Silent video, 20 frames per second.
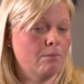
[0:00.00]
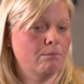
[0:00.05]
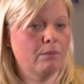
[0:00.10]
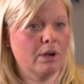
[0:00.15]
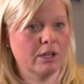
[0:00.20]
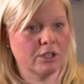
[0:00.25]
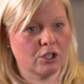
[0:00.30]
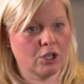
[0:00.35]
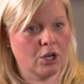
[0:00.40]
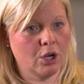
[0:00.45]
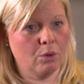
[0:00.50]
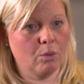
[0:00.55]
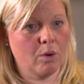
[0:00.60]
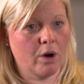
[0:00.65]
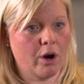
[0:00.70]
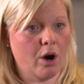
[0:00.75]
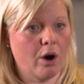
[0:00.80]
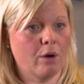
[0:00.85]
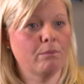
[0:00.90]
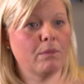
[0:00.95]
much
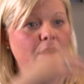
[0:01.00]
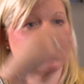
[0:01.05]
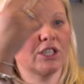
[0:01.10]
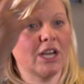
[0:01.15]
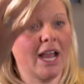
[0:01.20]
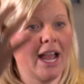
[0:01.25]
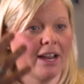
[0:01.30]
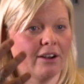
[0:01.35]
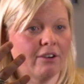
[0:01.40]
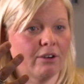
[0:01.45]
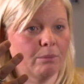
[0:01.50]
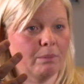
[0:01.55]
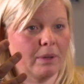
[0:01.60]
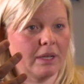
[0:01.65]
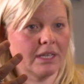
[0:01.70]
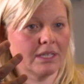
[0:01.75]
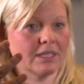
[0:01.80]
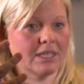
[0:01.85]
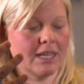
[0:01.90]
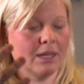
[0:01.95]
lower or much higher
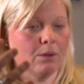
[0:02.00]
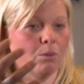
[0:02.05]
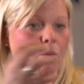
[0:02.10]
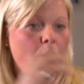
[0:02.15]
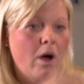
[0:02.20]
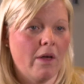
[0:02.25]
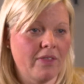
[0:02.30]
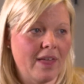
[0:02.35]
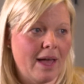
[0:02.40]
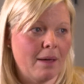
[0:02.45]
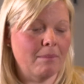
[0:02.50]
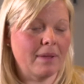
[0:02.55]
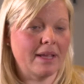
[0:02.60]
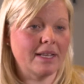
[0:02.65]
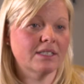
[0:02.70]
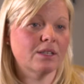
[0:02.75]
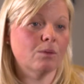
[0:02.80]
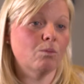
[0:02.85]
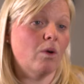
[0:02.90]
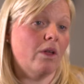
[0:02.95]
ability, what that
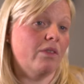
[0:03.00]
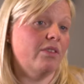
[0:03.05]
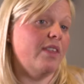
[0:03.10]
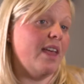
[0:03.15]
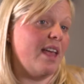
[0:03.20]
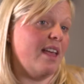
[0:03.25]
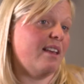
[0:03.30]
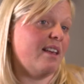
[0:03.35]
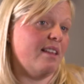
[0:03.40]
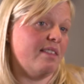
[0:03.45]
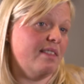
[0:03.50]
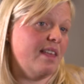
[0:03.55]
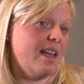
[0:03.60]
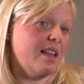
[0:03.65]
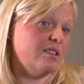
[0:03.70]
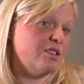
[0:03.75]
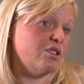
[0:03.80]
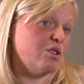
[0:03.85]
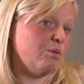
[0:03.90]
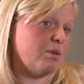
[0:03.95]
means and what they can
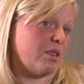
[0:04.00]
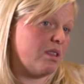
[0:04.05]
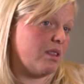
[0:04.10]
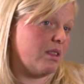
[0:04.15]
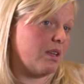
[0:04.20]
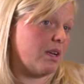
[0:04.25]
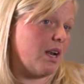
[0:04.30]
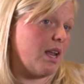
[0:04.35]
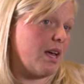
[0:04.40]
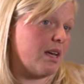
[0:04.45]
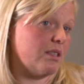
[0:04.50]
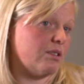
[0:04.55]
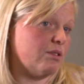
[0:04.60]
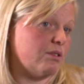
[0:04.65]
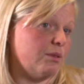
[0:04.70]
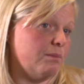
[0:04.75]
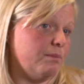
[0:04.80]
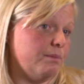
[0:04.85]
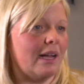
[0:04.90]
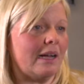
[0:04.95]
then do within the
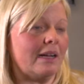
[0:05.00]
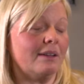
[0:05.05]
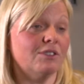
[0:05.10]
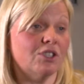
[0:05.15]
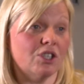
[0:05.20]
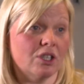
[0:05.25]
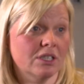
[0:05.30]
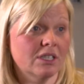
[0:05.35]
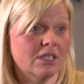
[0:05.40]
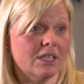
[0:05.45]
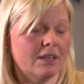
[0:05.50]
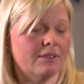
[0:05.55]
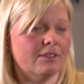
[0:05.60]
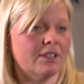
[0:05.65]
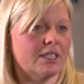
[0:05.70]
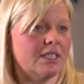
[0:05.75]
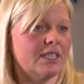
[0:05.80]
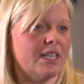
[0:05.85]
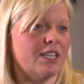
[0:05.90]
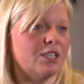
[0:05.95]
classroom. I've just delivered
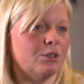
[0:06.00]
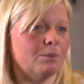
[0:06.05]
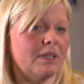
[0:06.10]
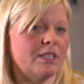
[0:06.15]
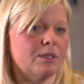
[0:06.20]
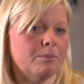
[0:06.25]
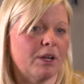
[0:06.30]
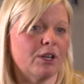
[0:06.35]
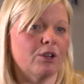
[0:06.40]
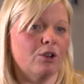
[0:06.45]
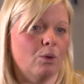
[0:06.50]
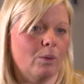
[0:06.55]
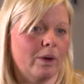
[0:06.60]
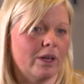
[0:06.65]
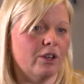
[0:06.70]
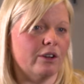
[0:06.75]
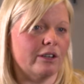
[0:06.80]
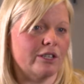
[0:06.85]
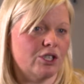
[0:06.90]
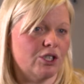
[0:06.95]
a teach meet about
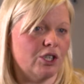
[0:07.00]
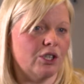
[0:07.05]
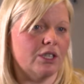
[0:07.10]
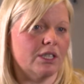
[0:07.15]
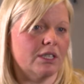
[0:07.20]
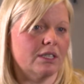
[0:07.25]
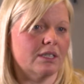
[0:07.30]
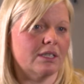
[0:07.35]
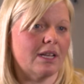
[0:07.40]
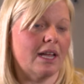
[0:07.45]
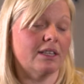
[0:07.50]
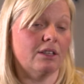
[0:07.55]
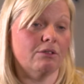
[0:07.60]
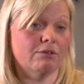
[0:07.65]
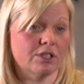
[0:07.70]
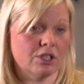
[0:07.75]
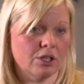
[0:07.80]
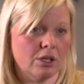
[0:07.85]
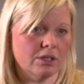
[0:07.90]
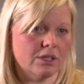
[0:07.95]
knowing your student, and the
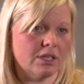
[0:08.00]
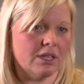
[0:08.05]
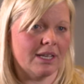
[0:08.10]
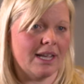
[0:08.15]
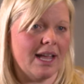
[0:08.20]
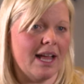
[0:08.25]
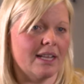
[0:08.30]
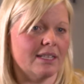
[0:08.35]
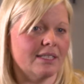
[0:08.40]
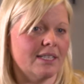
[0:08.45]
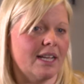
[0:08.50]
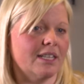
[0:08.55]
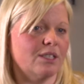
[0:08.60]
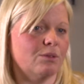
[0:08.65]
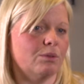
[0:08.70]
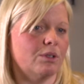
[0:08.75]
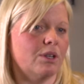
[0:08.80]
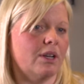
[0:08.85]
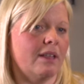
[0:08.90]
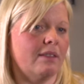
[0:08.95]
results of the CAT tests
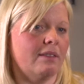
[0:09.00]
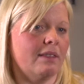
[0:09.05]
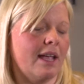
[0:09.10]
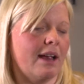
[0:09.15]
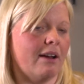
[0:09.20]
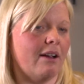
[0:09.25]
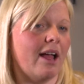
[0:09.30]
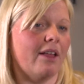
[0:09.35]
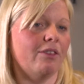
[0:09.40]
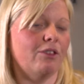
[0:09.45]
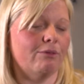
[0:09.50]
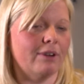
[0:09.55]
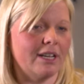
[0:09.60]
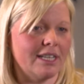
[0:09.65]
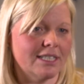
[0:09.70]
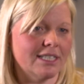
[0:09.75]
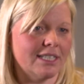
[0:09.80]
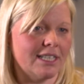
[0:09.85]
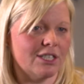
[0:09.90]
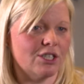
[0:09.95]
were in there and the
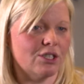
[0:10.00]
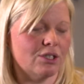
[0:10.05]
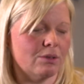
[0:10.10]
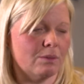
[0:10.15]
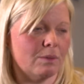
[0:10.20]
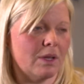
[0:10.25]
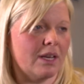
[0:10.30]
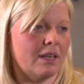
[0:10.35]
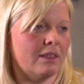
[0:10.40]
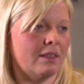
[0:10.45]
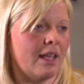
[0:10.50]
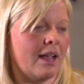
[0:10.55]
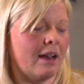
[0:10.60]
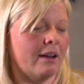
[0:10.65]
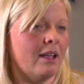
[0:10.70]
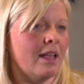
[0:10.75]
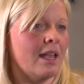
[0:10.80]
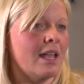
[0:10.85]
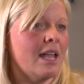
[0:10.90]
reading ages are in there.